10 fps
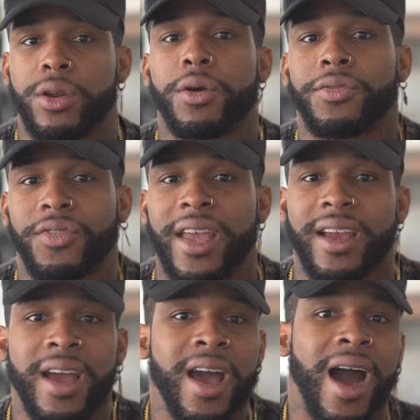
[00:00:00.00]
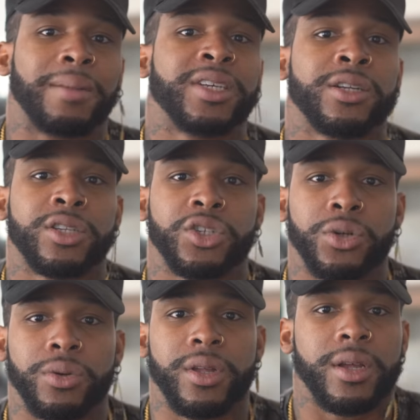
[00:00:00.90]
You don't think I'm telling the
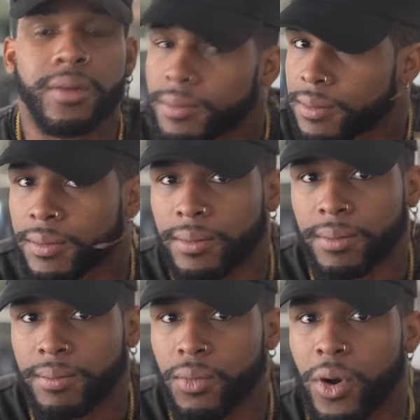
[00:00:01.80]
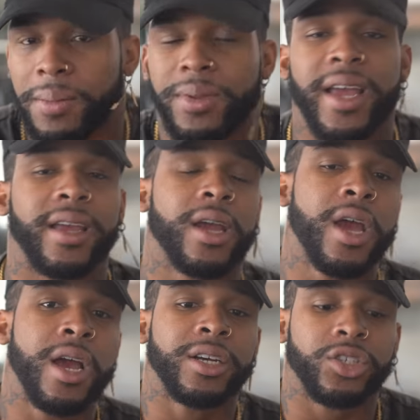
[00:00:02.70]
truth. Point blank.
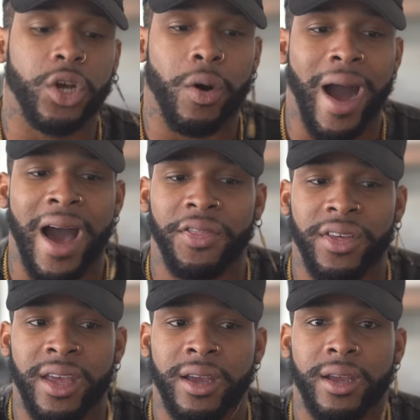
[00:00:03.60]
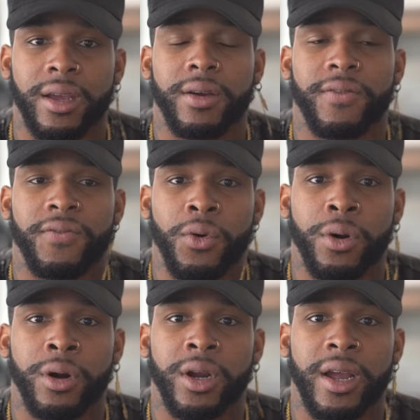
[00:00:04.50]
So I think
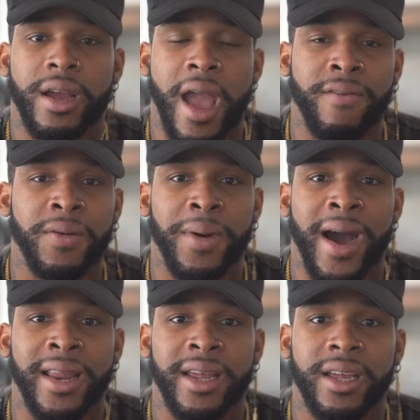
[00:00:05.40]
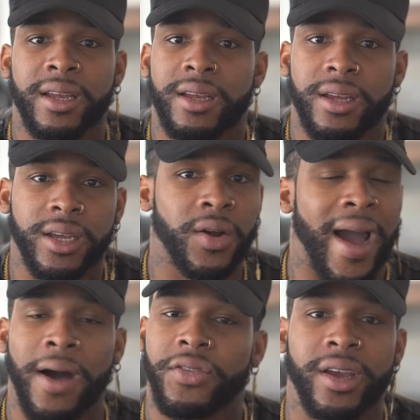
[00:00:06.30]
for everybody, you know,
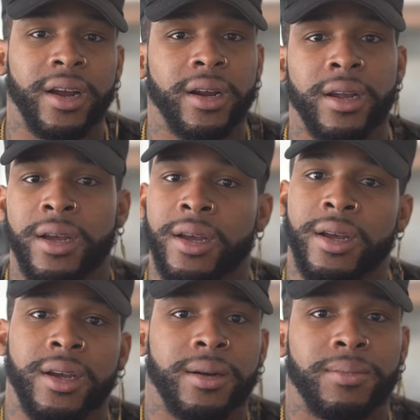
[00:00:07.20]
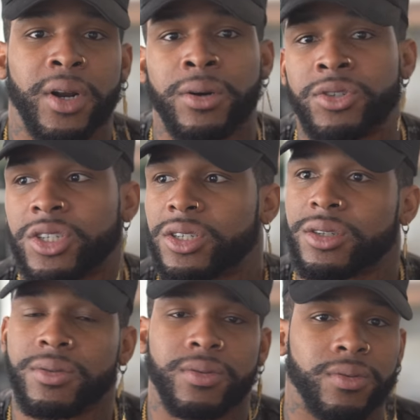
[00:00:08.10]
out there, bro,
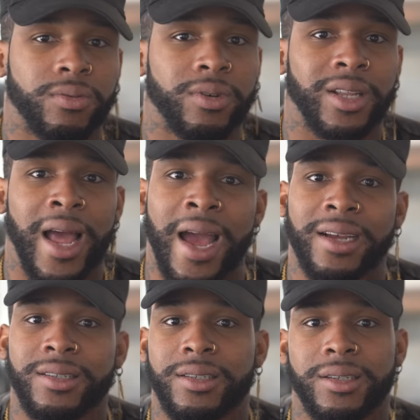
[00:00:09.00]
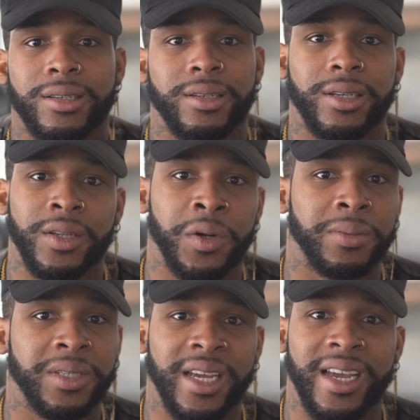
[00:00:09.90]
just relax. You know what
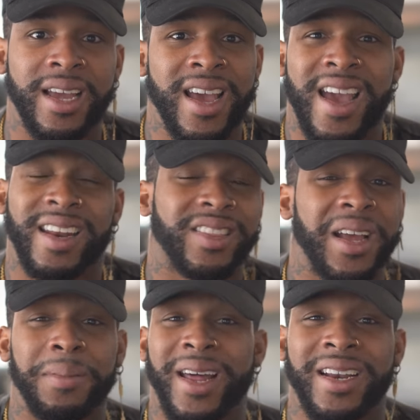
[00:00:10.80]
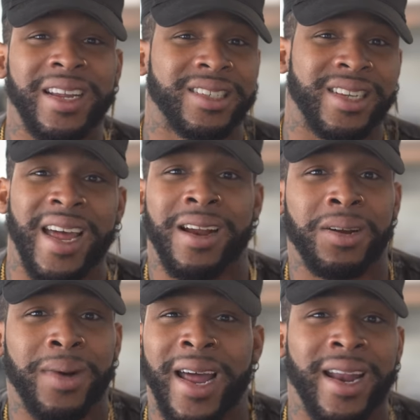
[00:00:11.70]
I'm saying? And the thing about it is, not
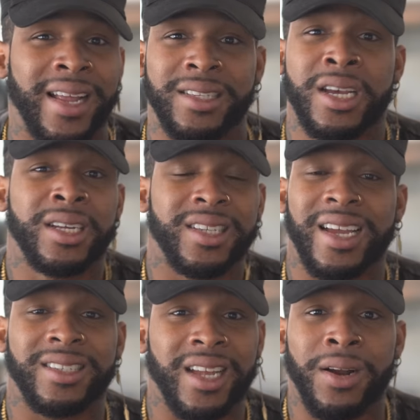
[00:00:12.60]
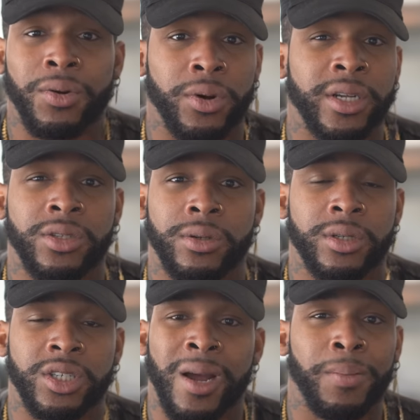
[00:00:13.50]
everybody that takes steroids
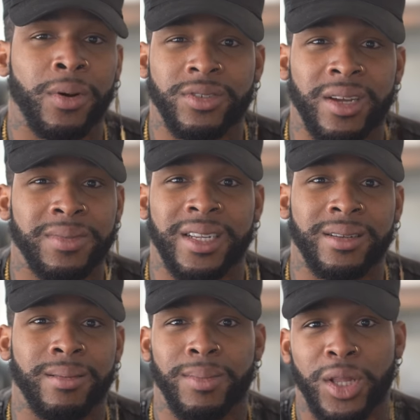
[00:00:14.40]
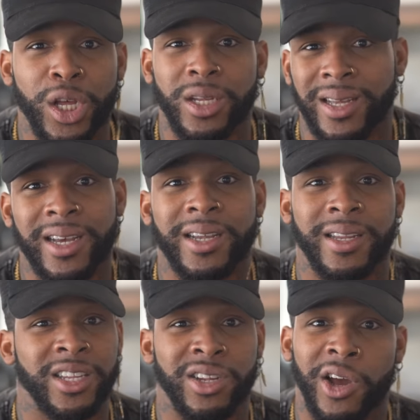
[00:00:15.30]
or jump on something look good.
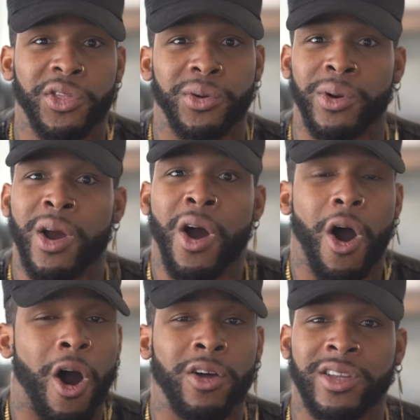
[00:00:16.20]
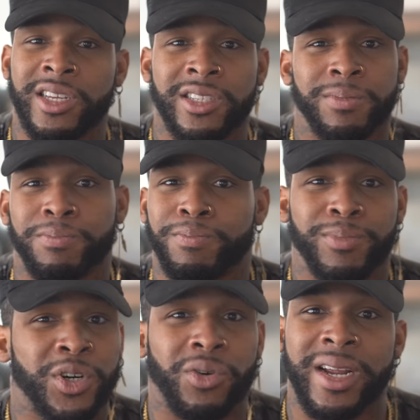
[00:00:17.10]
And you go through all these
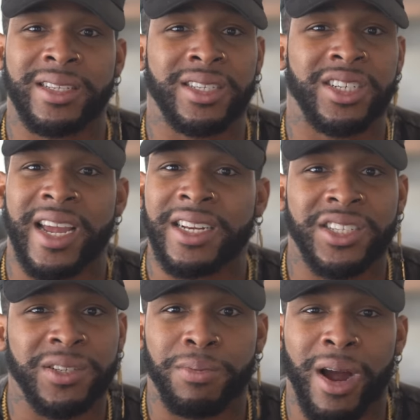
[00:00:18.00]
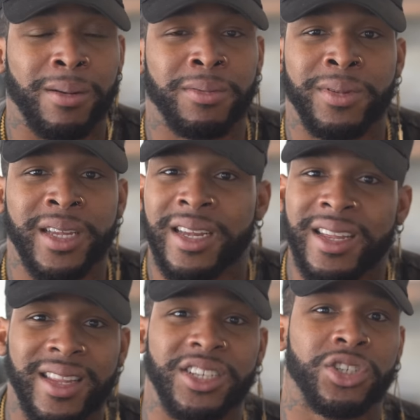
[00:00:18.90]
crazy changes probably
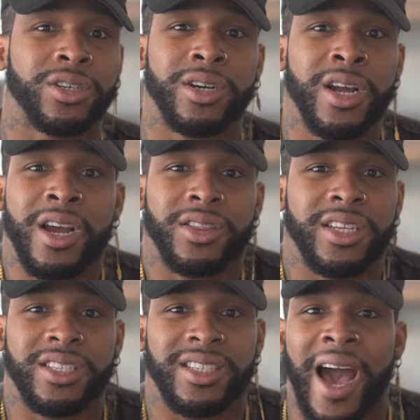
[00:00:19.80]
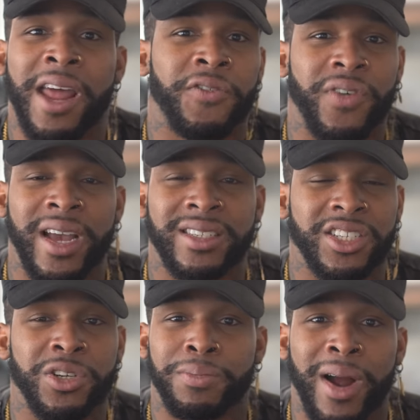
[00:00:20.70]
that you're, these side effects
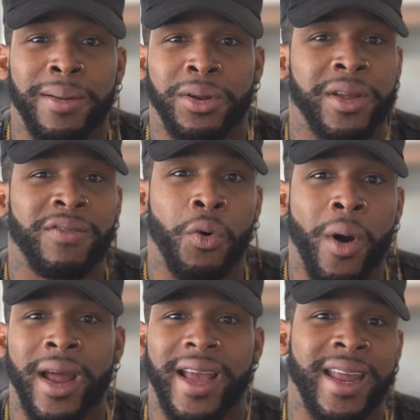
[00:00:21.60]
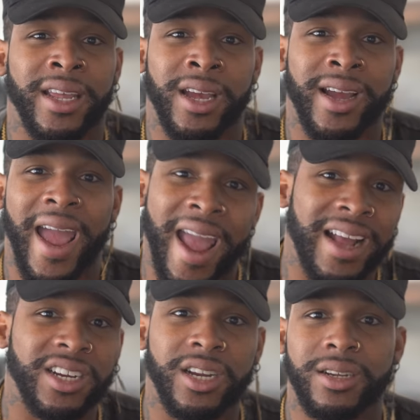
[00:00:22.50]
that you probably don't even want at a young
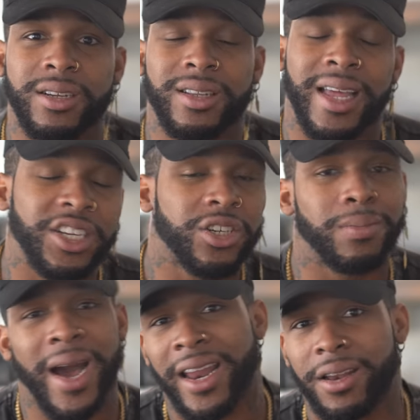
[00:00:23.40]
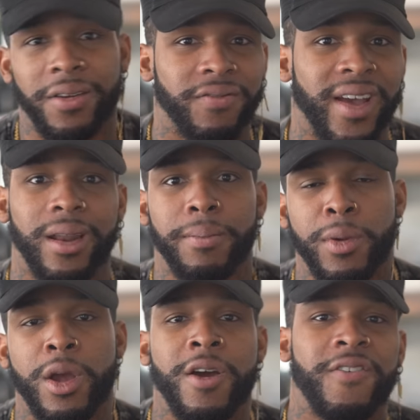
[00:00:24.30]
age. Let your body
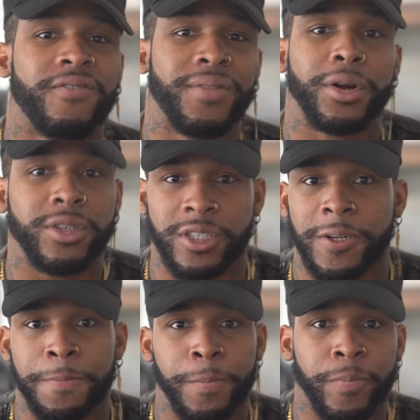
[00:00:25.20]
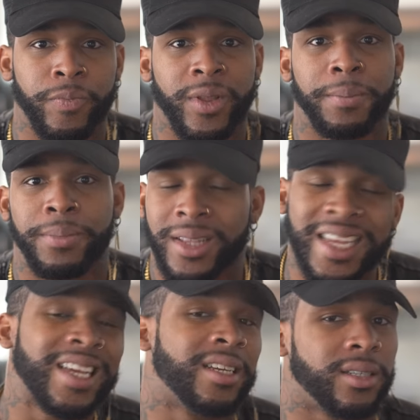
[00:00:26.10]
develop first.
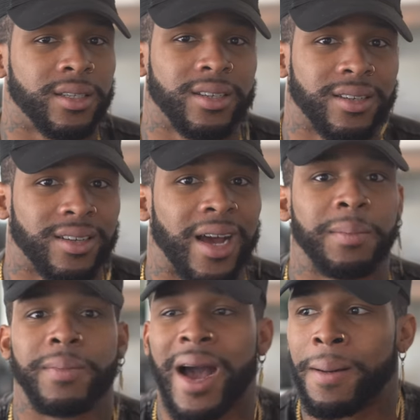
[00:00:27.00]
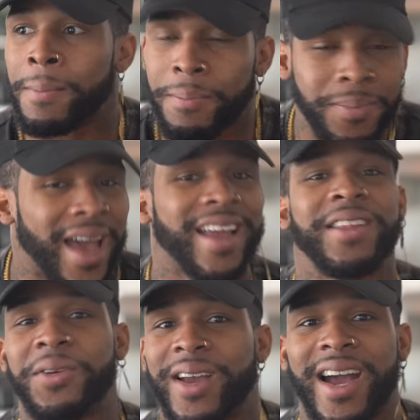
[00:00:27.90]
Please. I'm
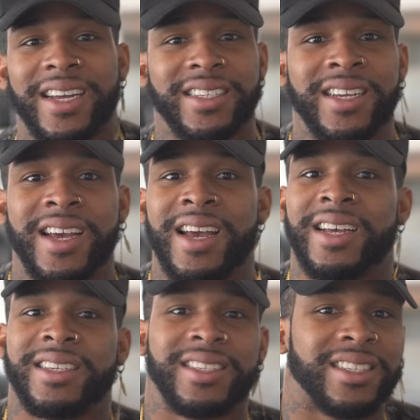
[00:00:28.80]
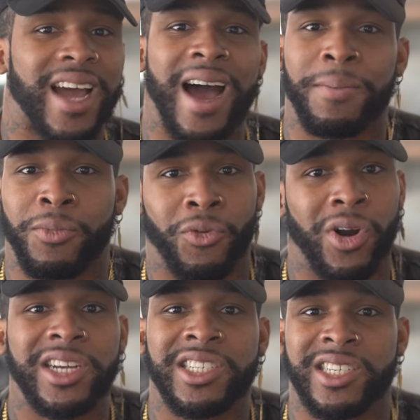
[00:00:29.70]
begging you guys. Stop
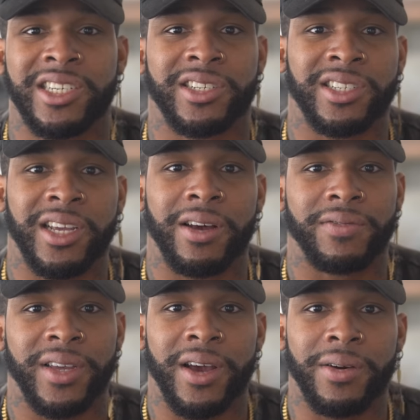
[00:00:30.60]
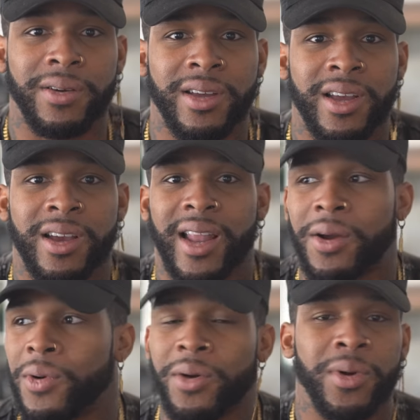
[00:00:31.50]
rushing yourself, yo.
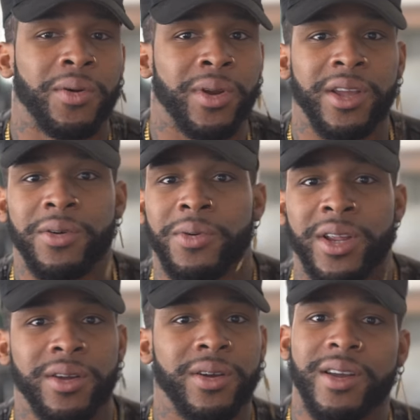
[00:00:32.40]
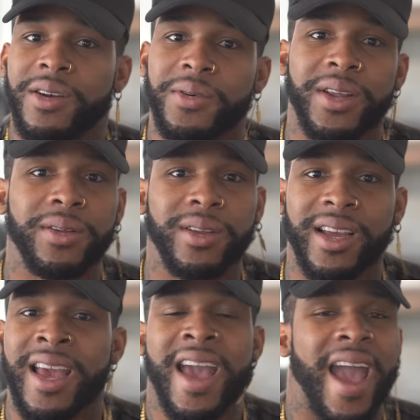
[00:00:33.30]
Like what do you look?